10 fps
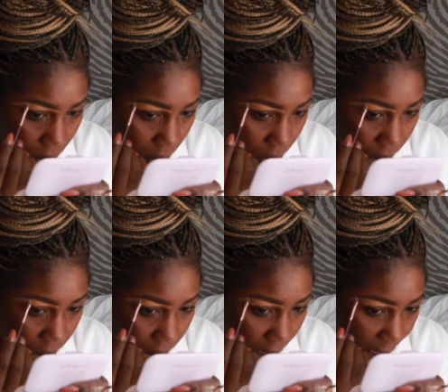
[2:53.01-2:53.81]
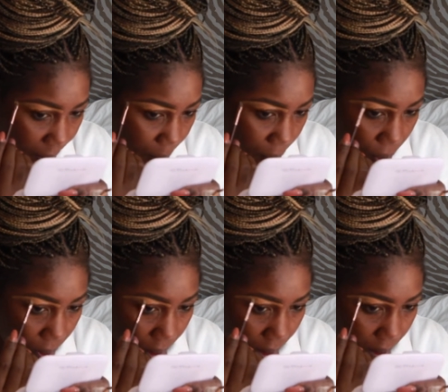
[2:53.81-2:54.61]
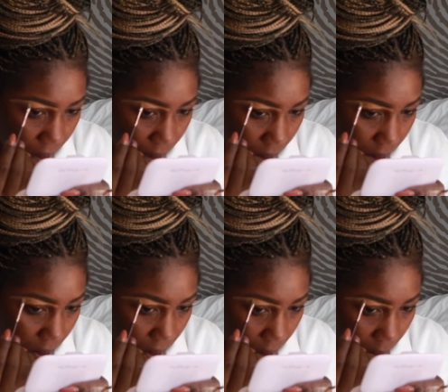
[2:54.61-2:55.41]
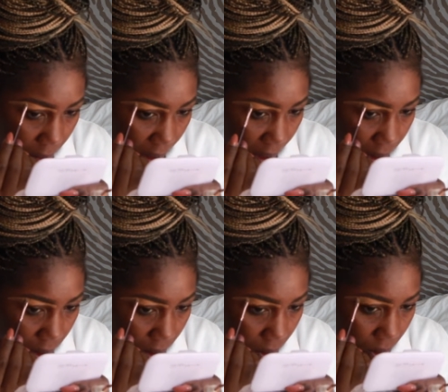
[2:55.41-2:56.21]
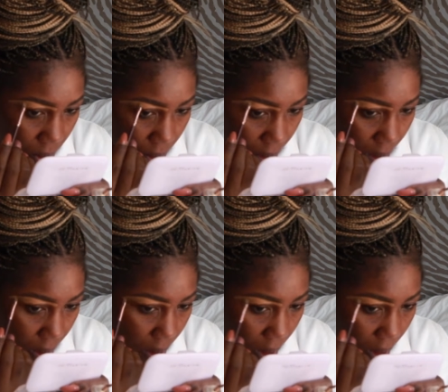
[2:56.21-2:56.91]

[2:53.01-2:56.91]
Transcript: on Snap or on my Insta story,